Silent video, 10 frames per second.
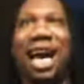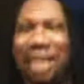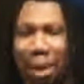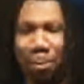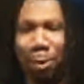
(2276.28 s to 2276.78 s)

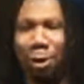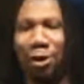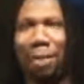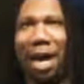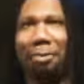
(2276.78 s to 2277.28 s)
and then
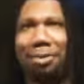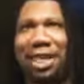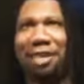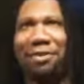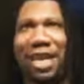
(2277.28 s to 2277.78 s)
program
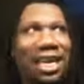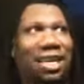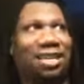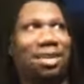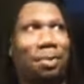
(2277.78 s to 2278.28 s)

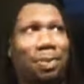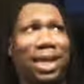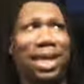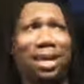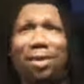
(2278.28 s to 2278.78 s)
MTV to
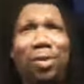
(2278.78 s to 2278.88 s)
be